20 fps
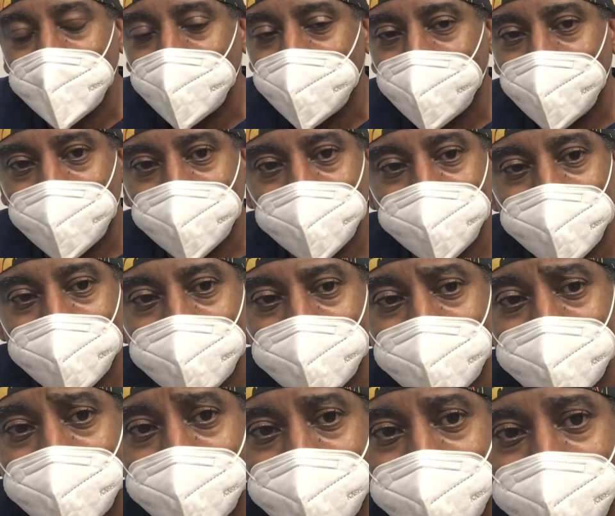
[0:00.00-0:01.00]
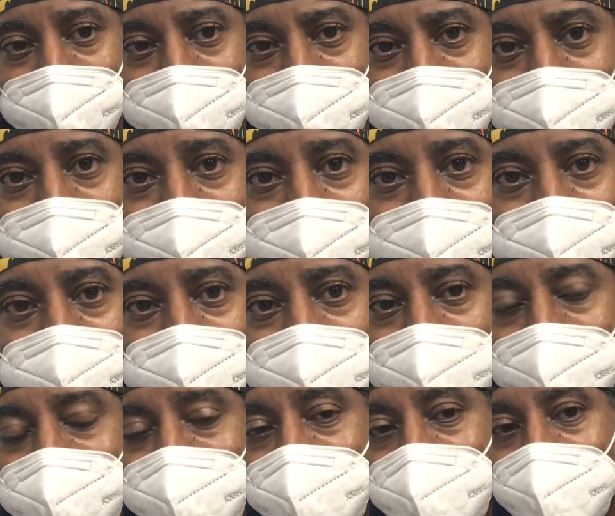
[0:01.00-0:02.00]
All the Band-Aid does, it covers
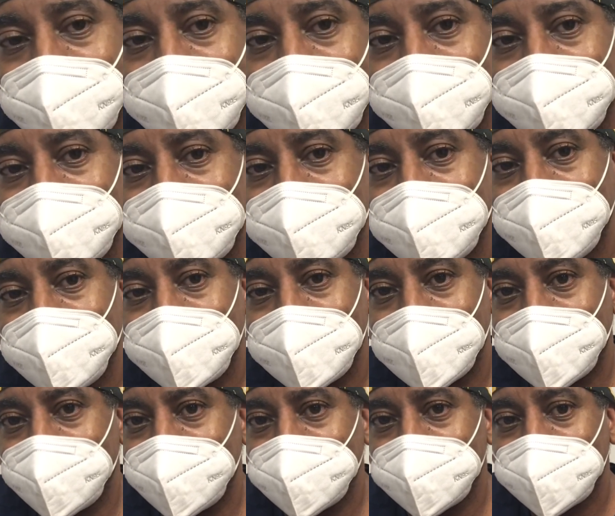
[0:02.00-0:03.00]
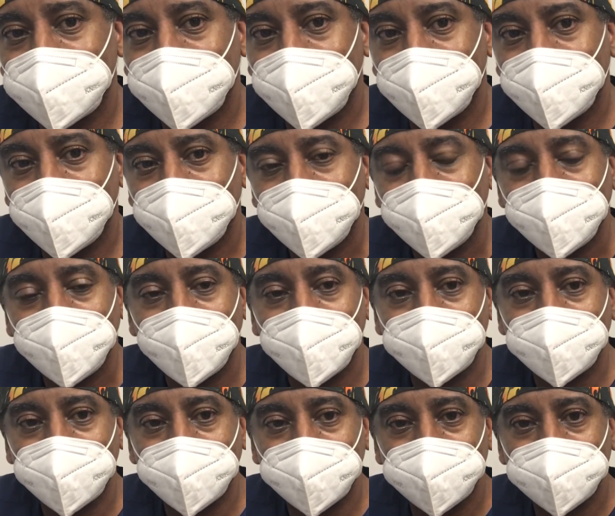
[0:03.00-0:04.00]
up the blood coming out of the skin, but
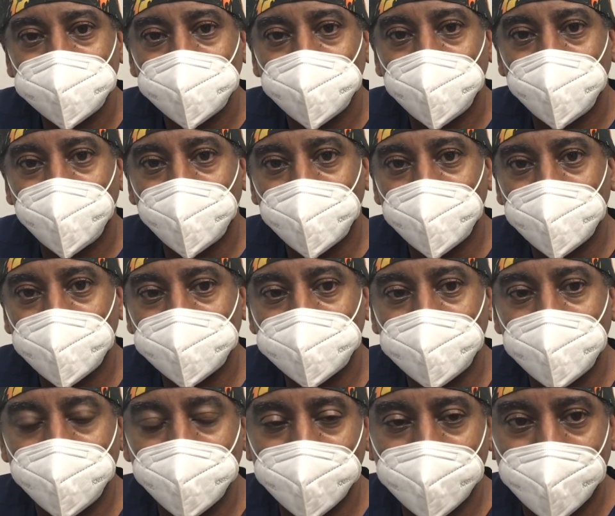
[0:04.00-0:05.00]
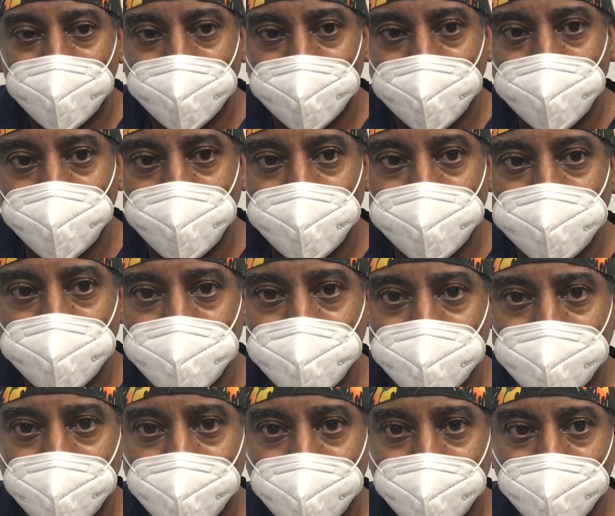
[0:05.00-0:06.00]
there's still blood coming out of that big needle
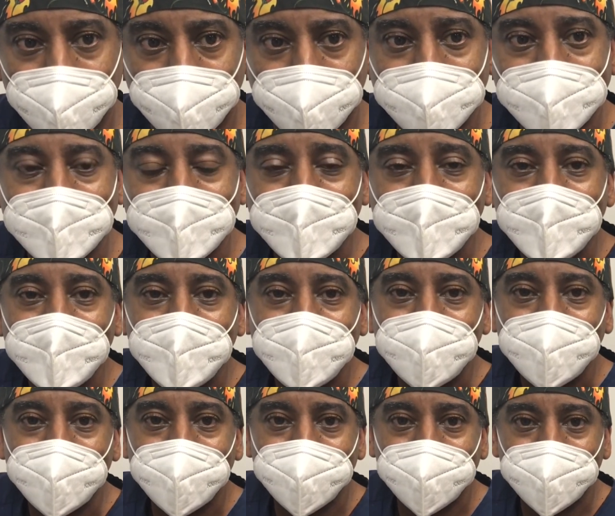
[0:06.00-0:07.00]
hole in